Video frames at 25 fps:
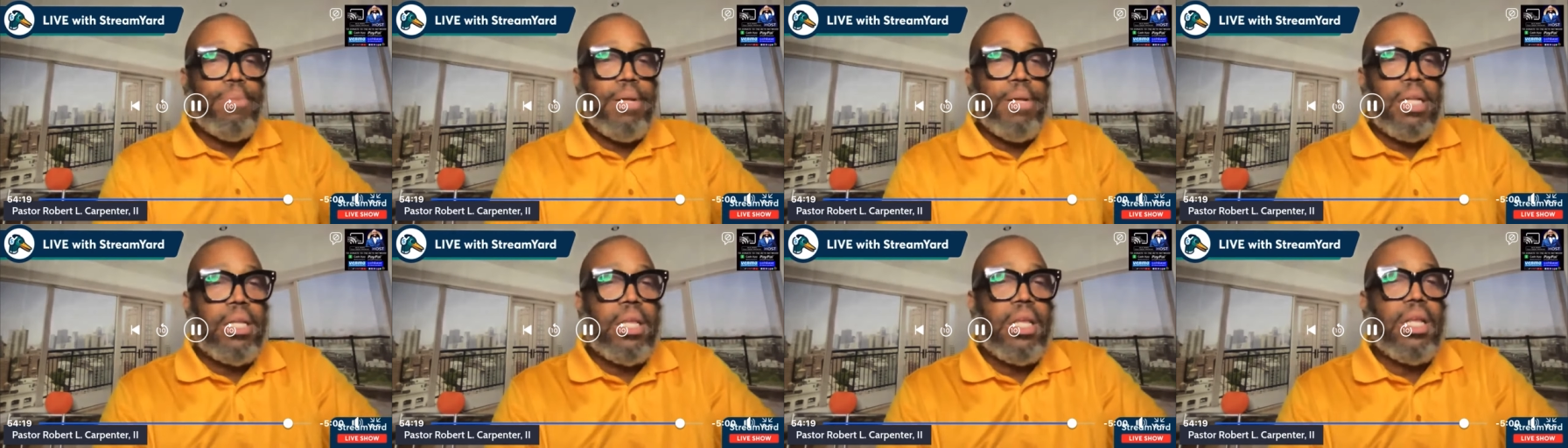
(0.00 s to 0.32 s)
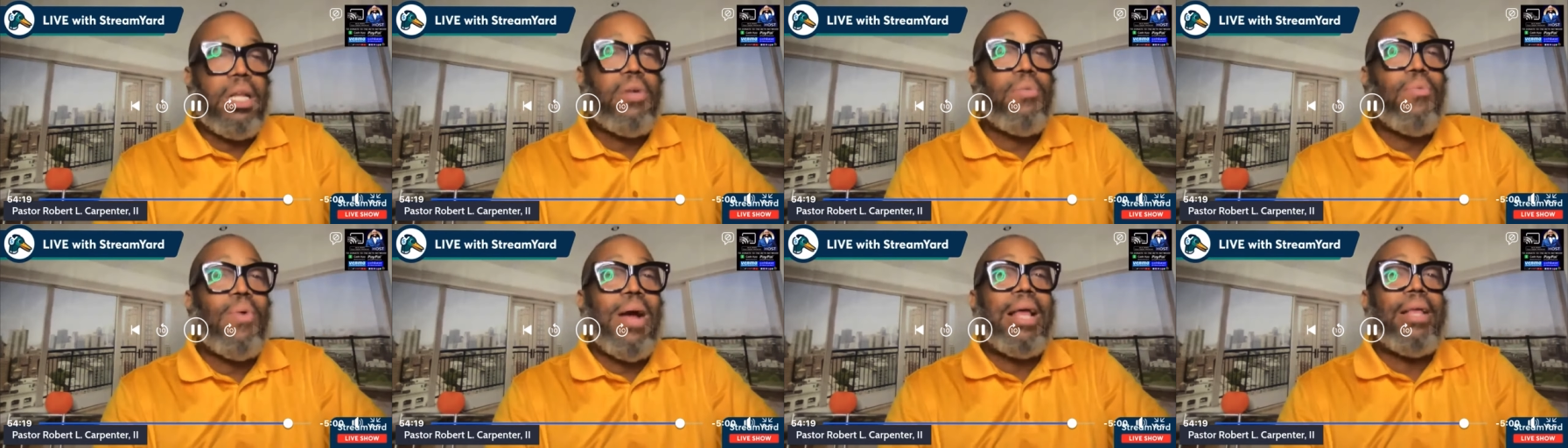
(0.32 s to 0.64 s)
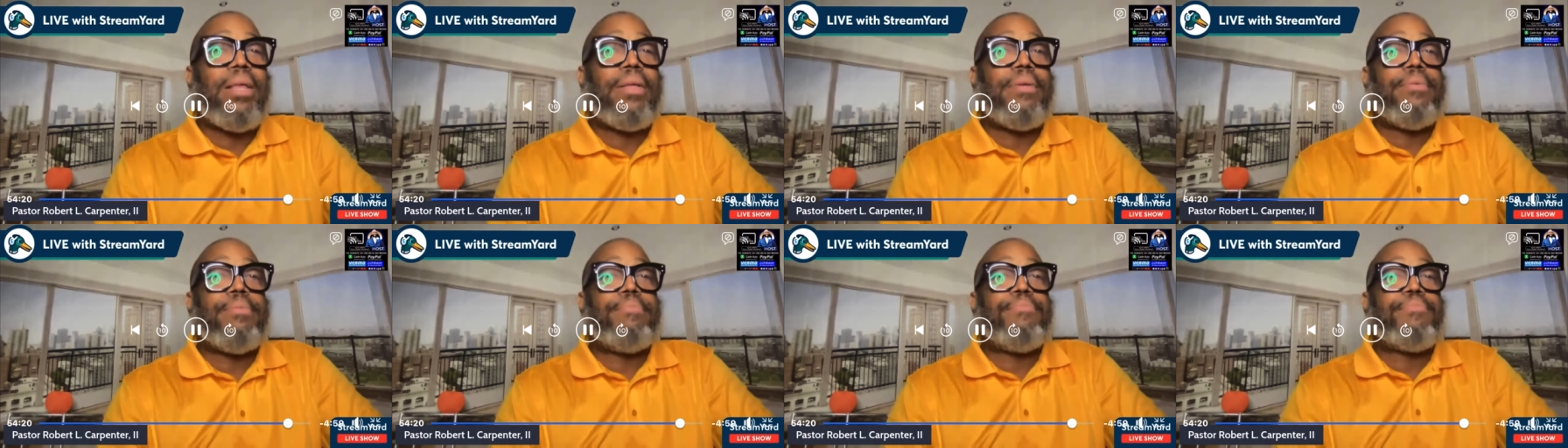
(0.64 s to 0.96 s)
better get it
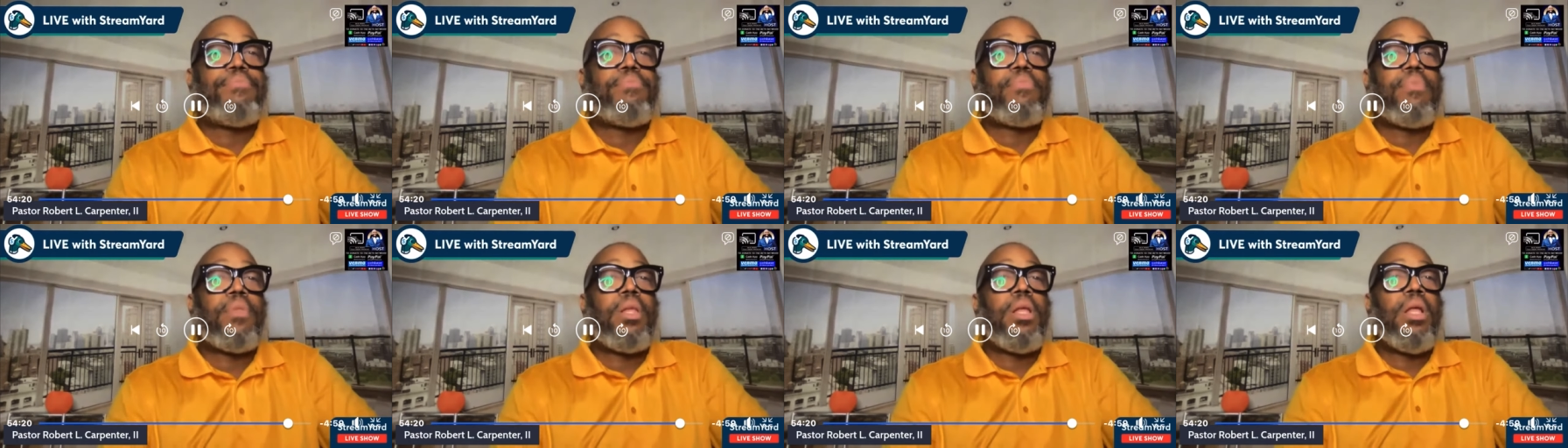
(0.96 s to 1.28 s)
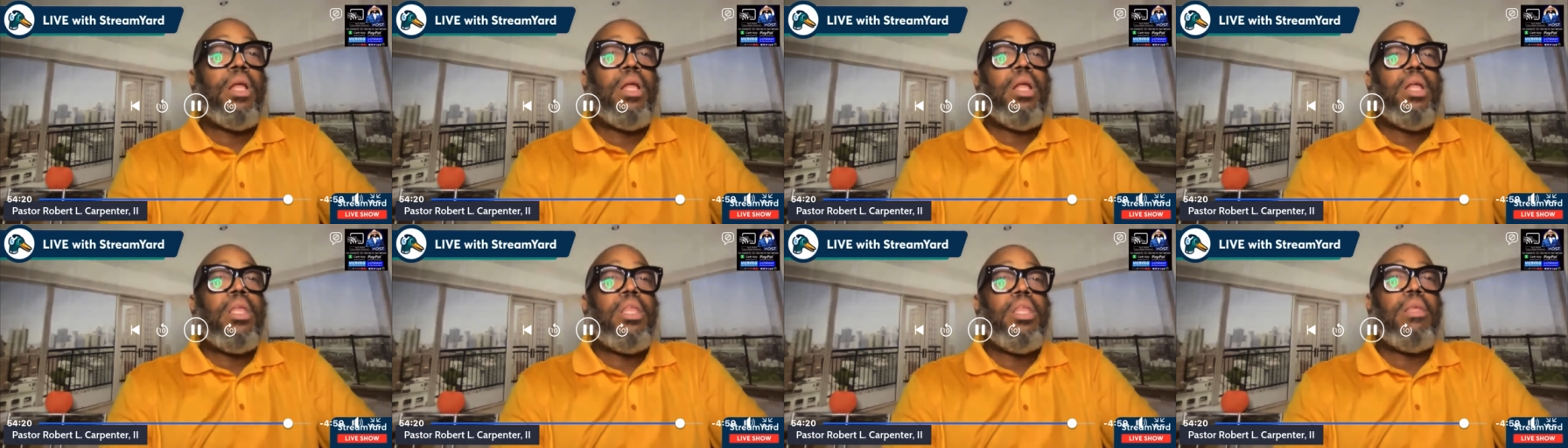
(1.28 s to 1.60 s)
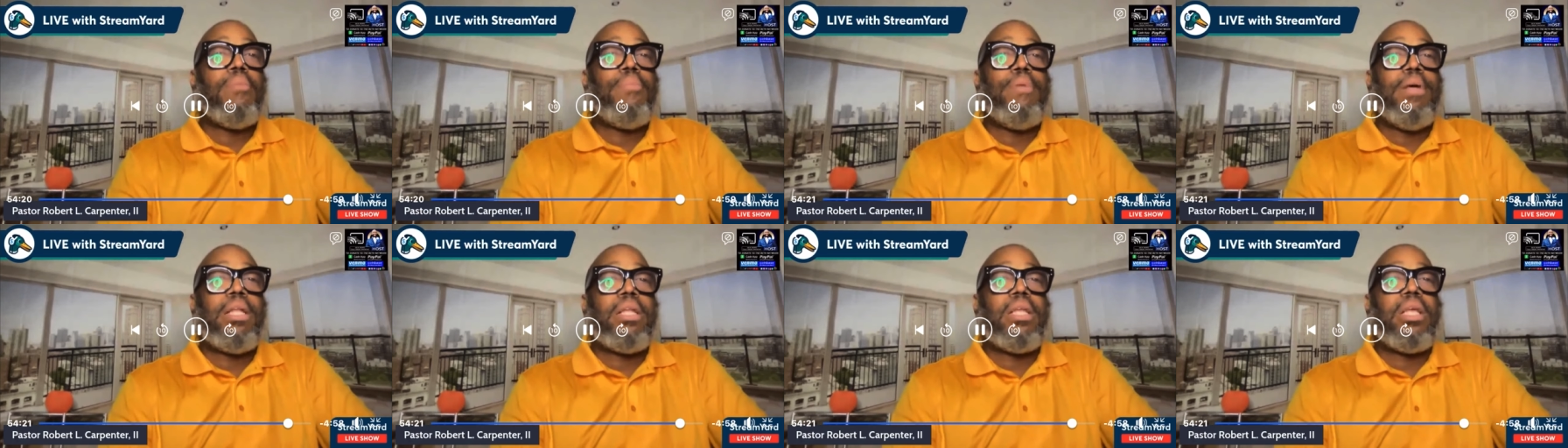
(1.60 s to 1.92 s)
right.
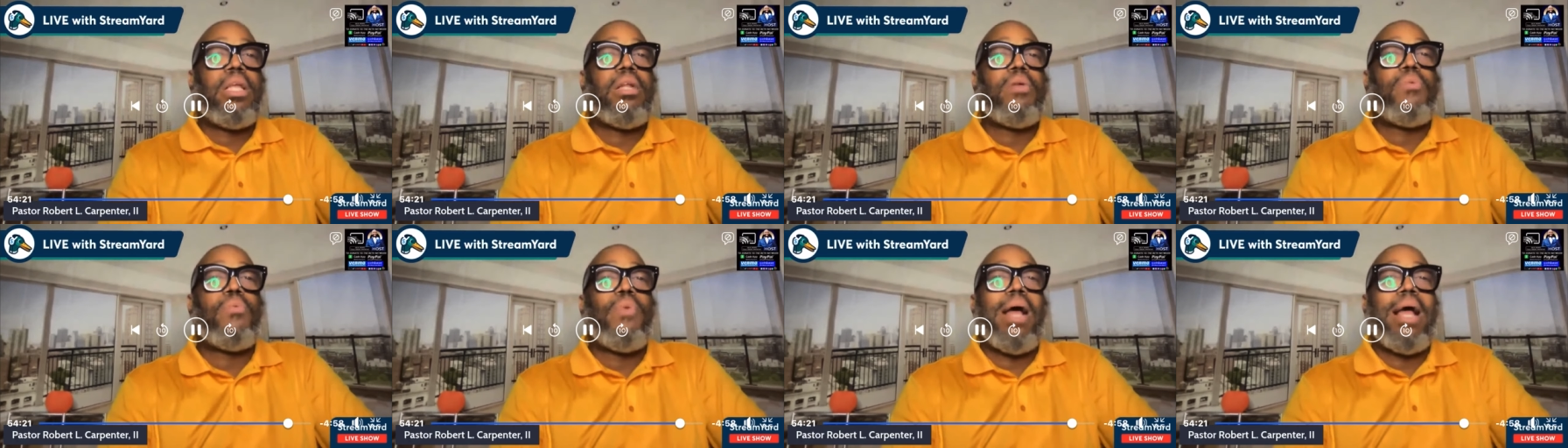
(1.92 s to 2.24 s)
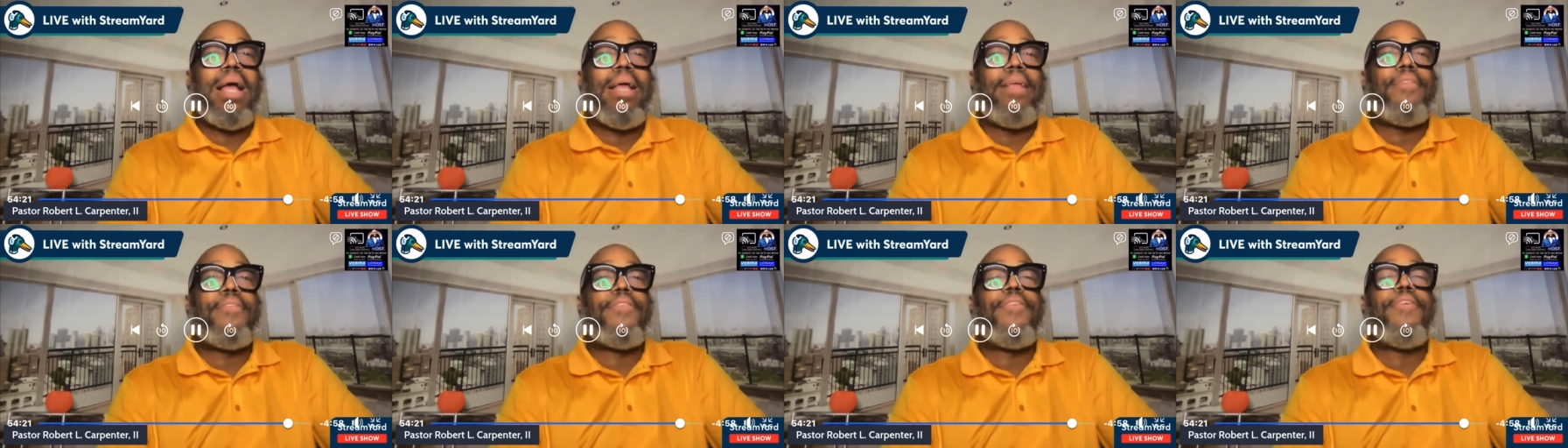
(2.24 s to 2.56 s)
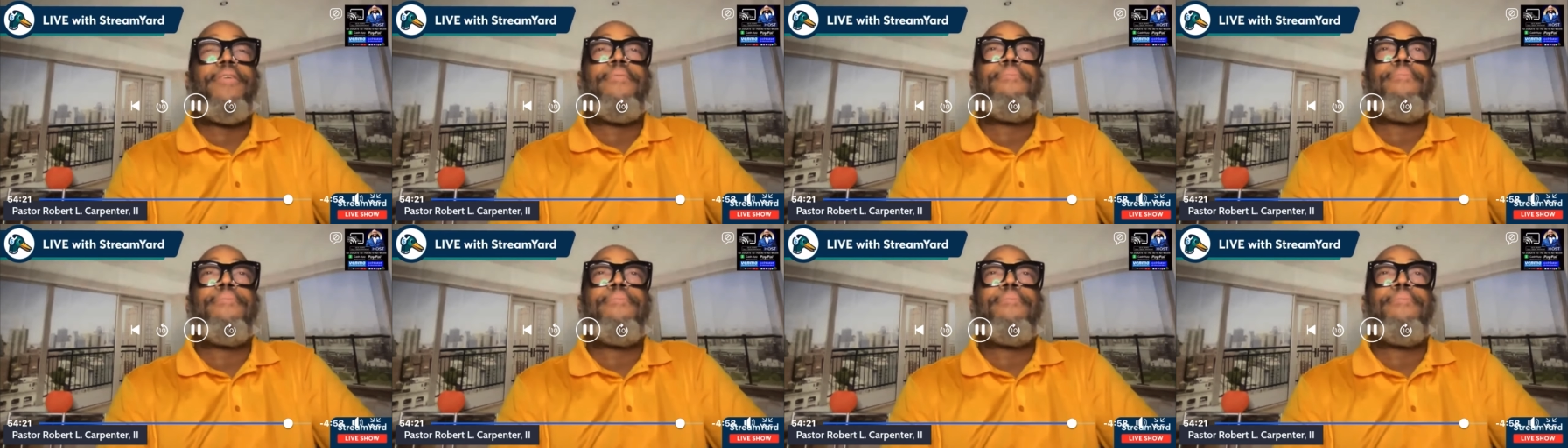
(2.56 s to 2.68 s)
You better get it right.